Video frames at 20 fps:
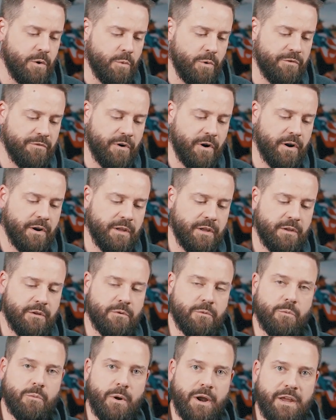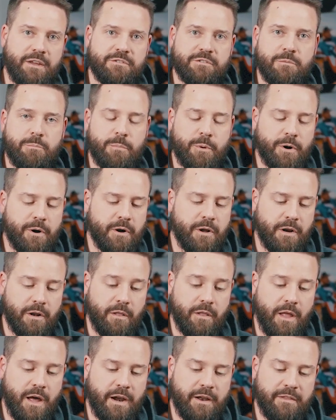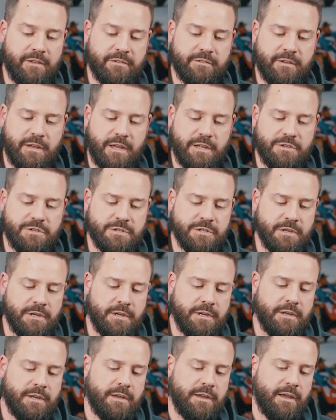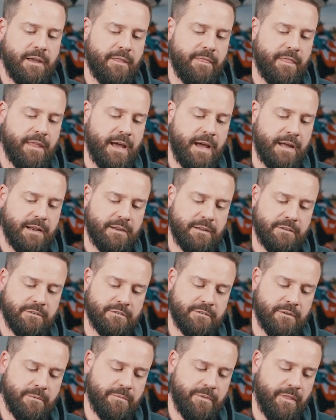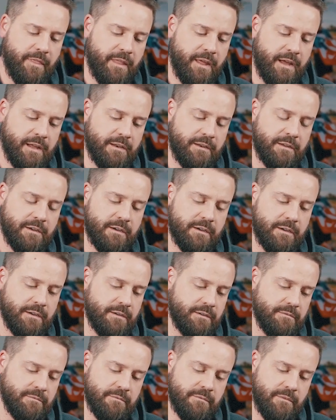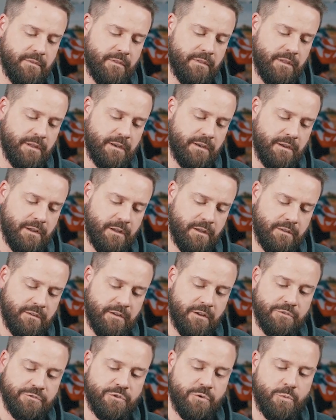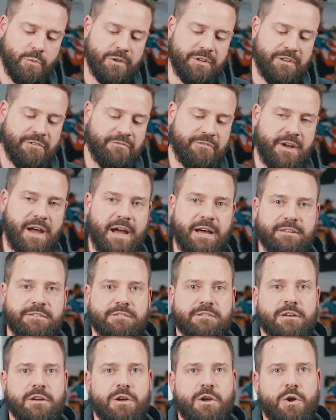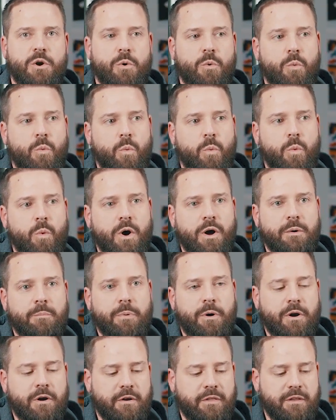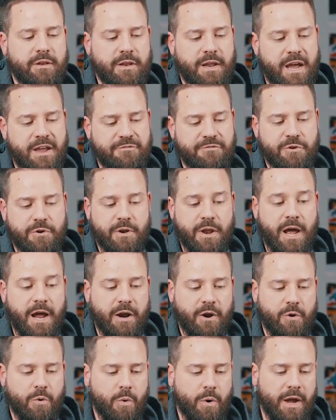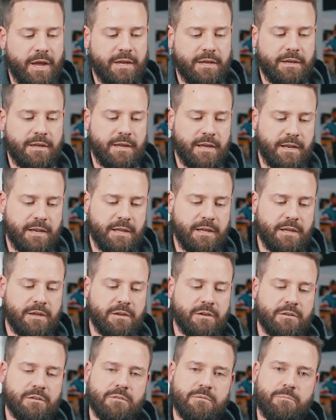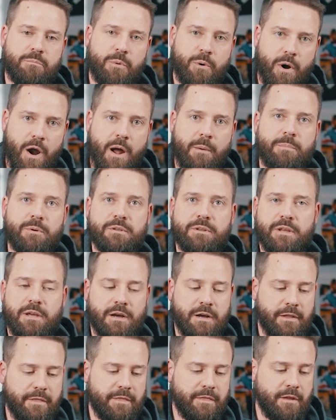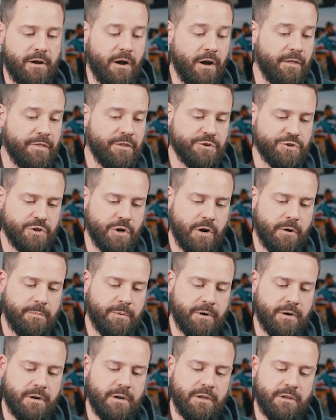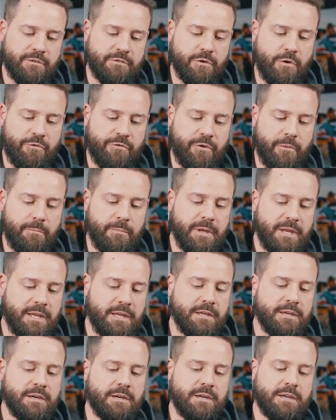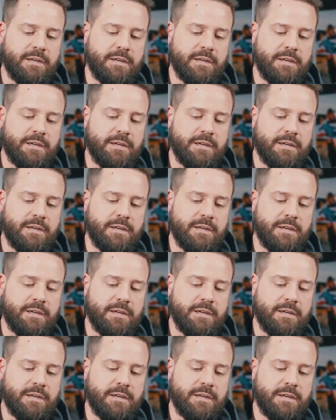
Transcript: we've already raised a burr on a lot of this edge, and that is something that that tells you really fast what part of the knife you're not quite getting properly on the sharpener. So for me,